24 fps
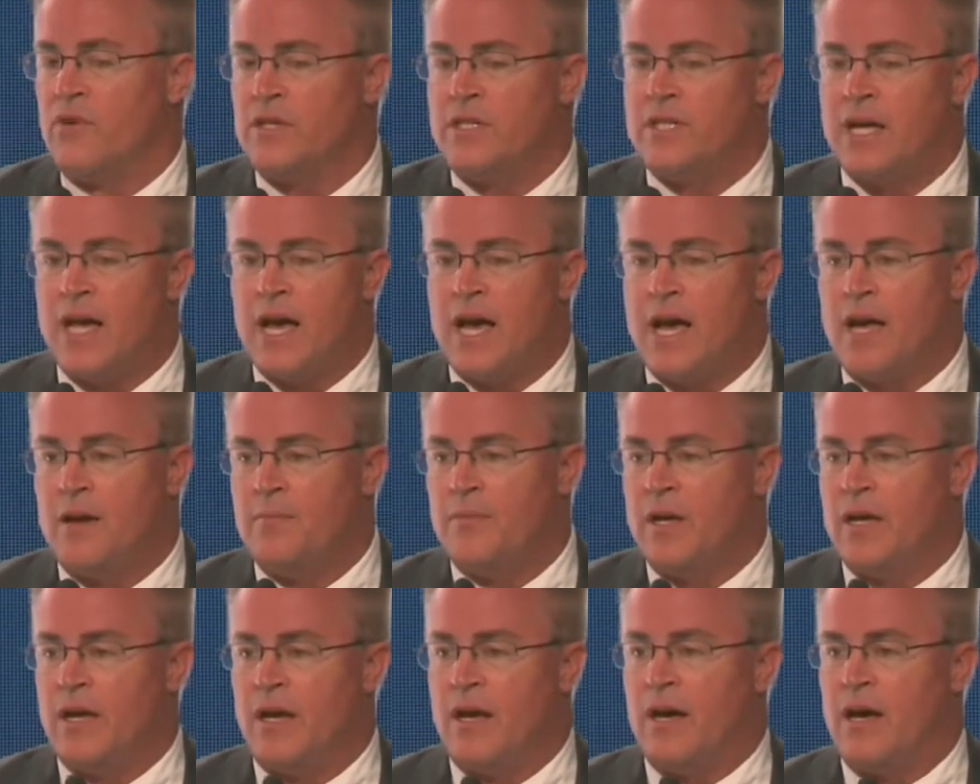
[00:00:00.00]

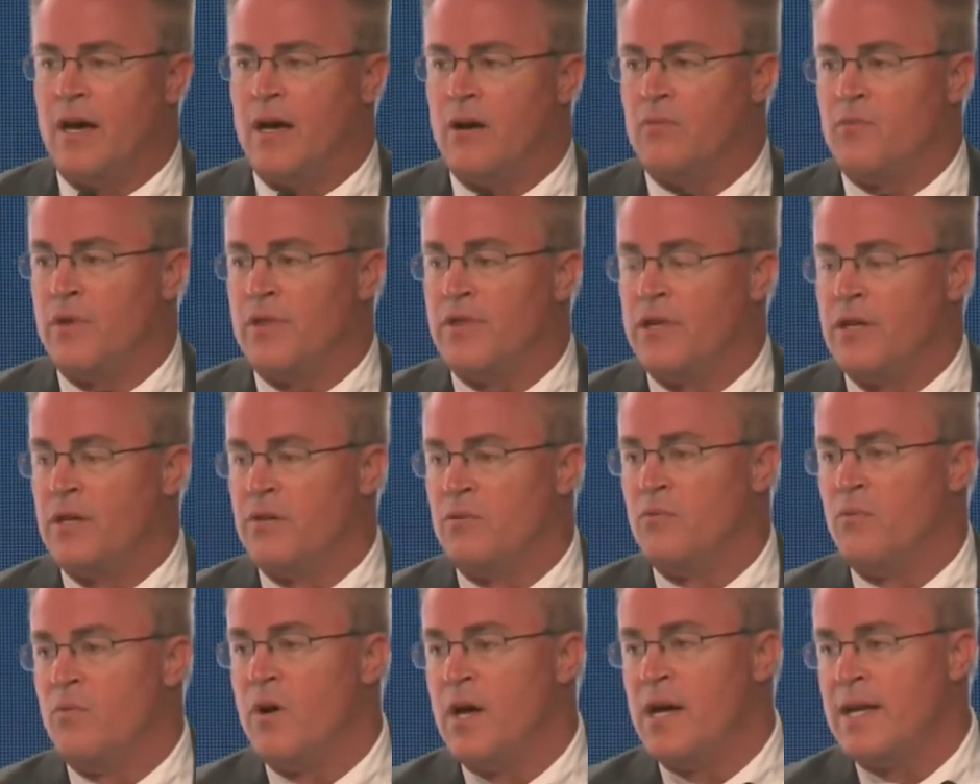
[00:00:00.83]
time
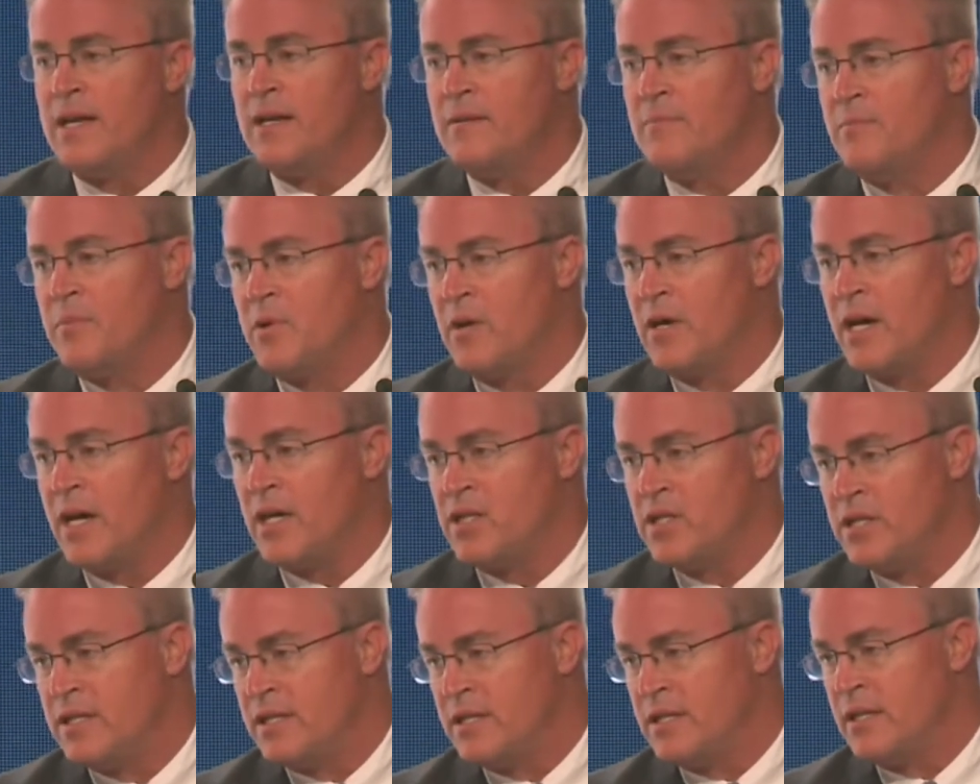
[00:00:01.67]
within one
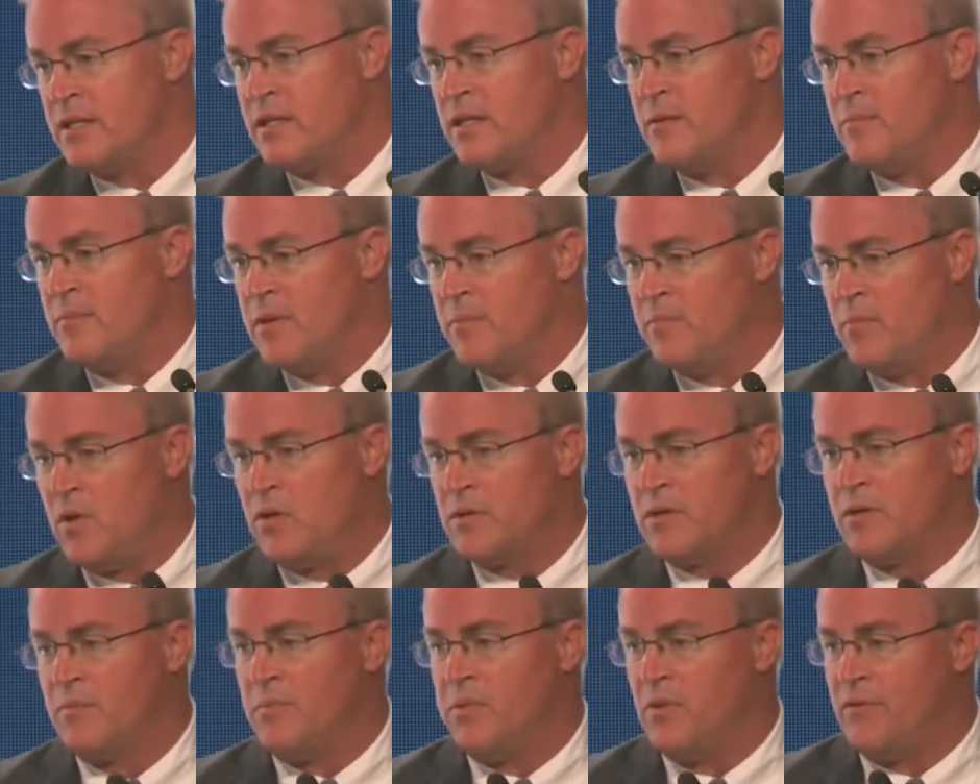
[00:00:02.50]
production system but
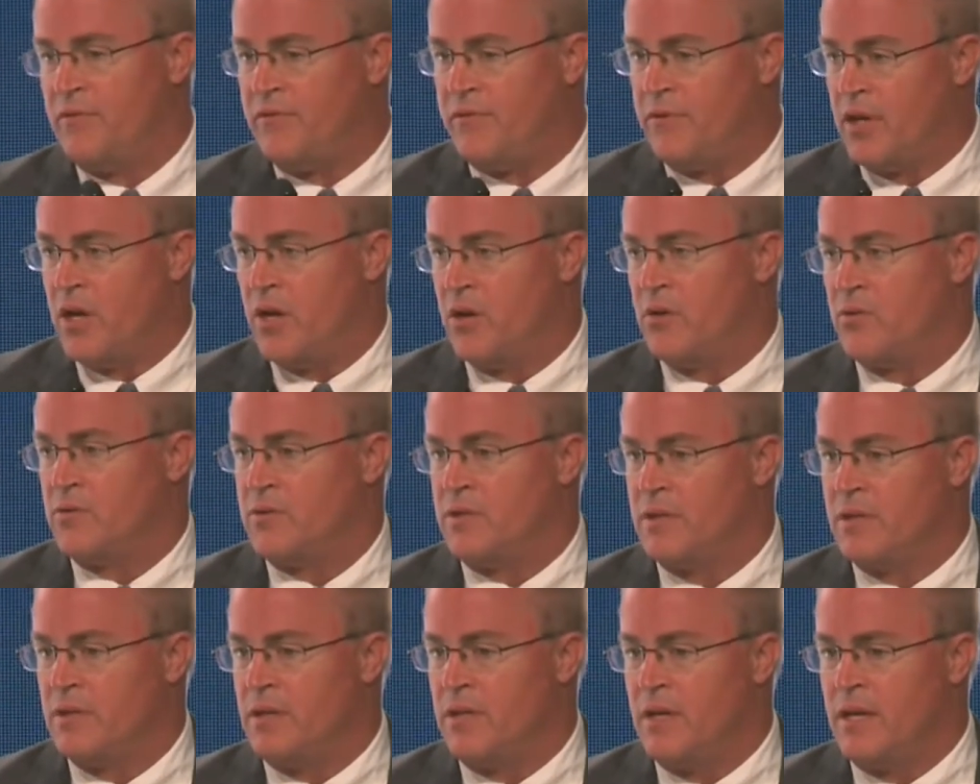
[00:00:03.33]
multiple
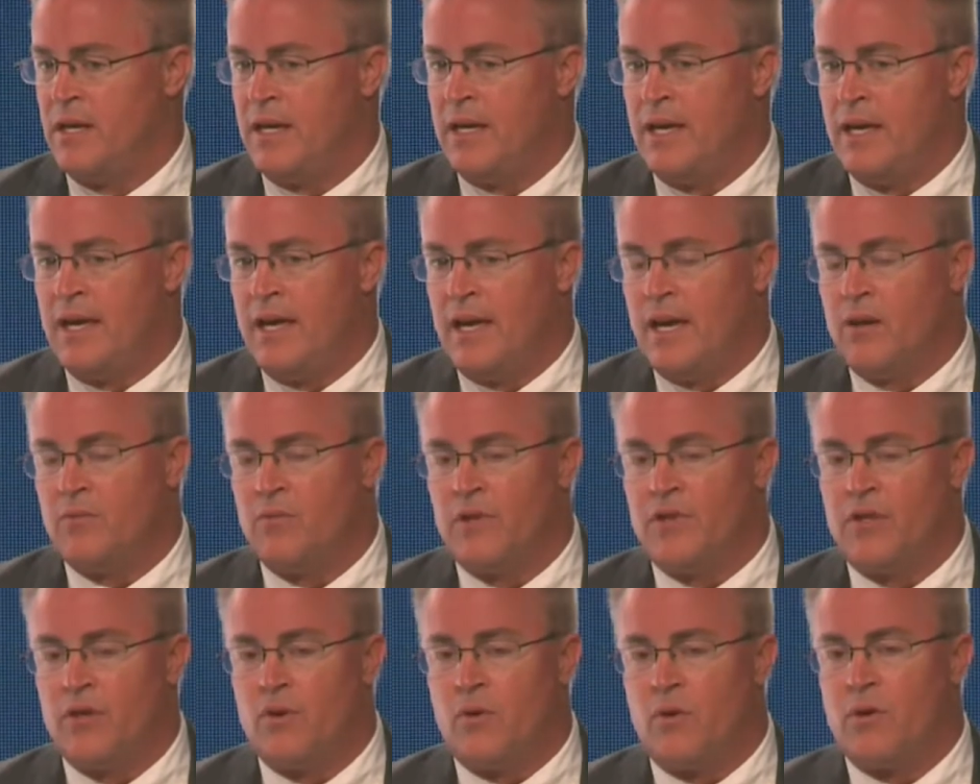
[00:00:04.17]
flows. And
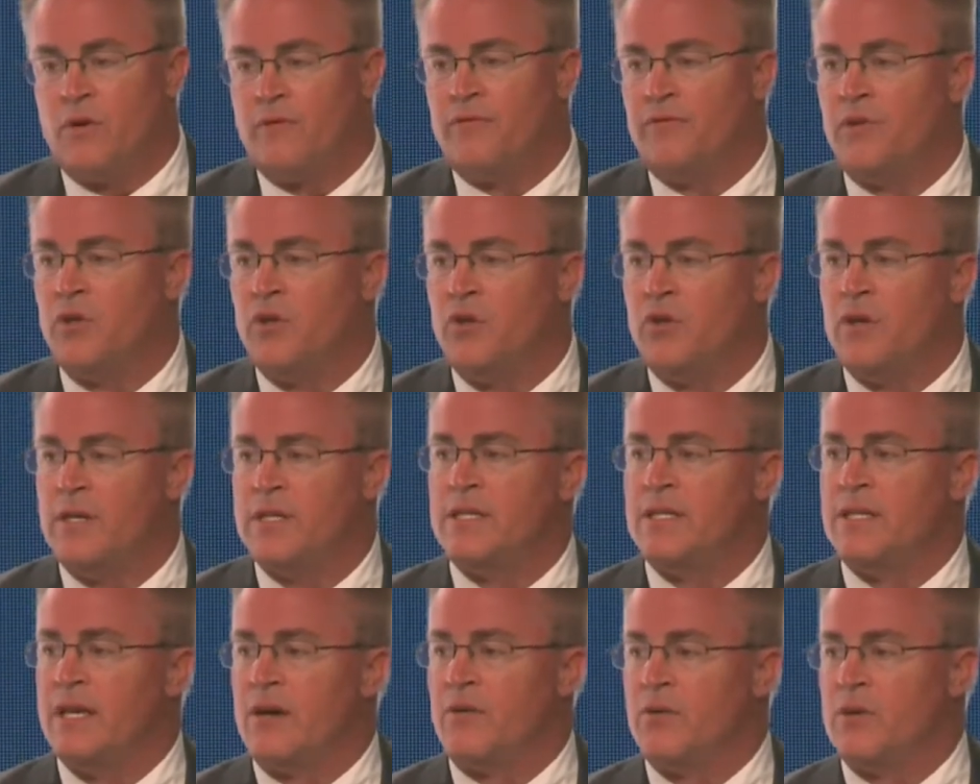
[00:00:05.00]
with the oral
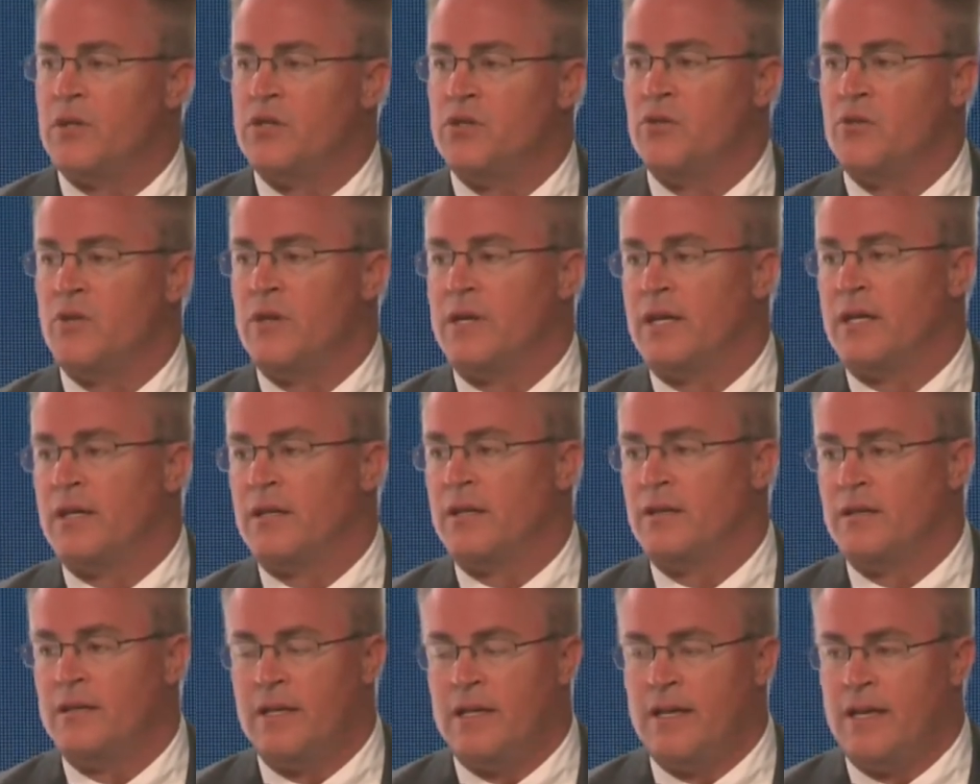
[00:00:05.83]
fluids, they were doing,
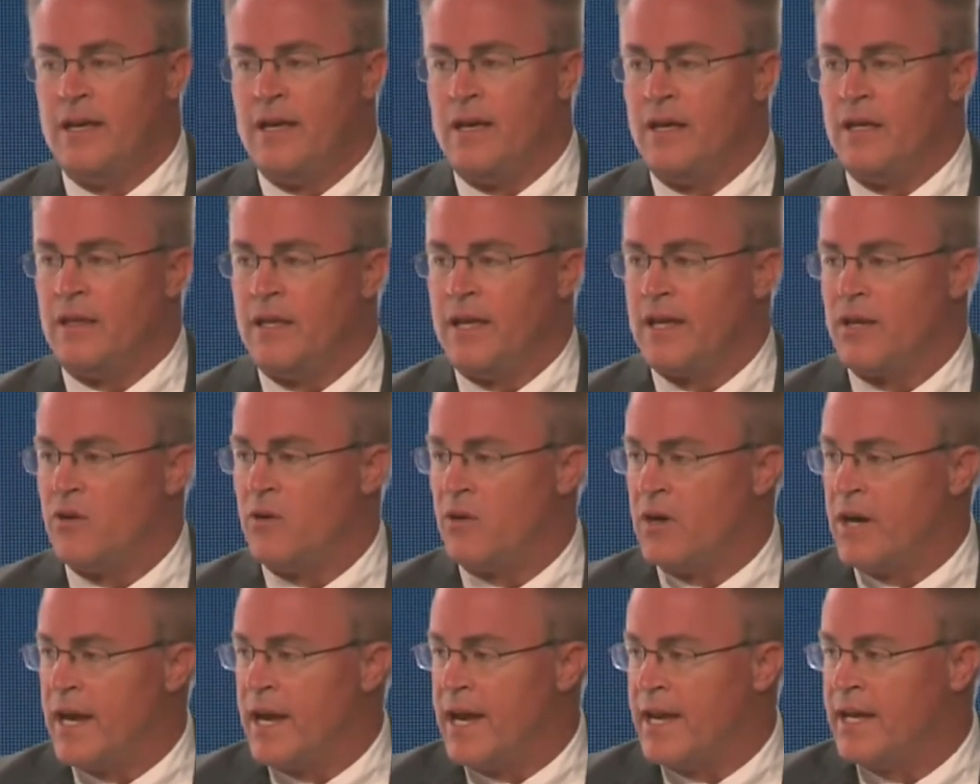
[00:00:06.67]
like
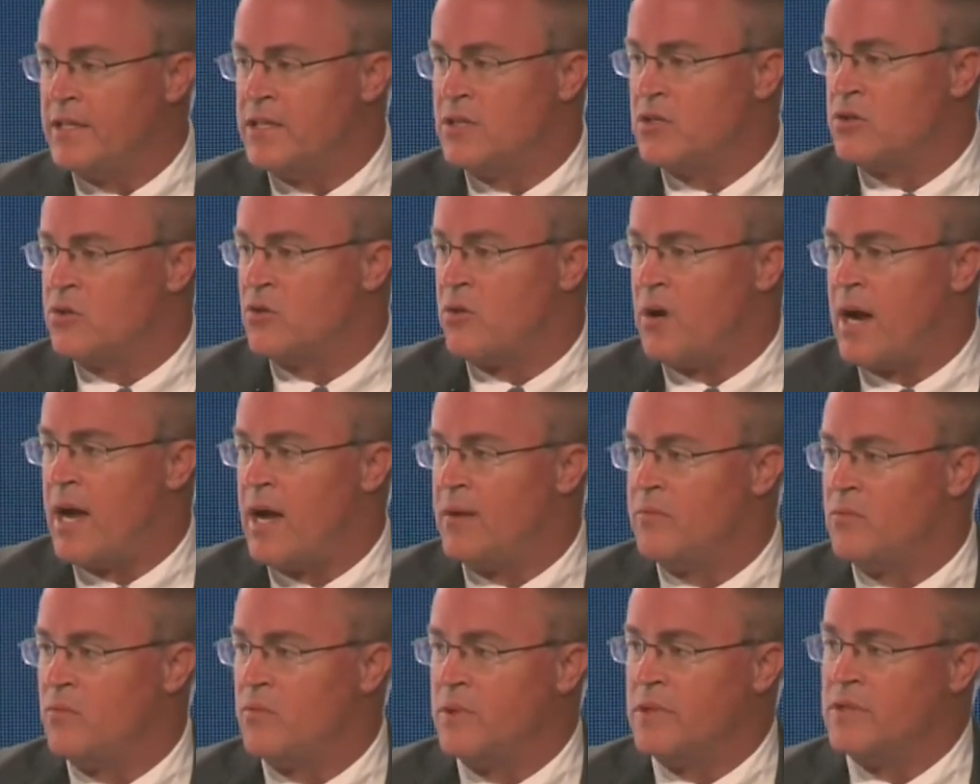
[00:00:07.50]
Jorge had
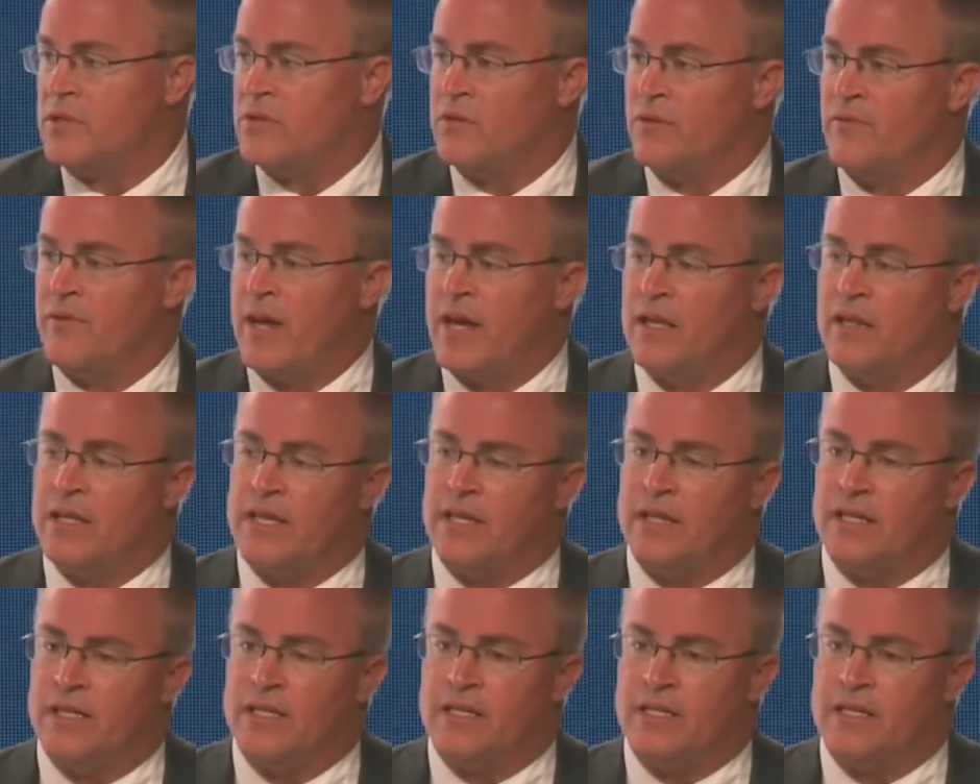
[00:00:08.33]
described, with surveilling the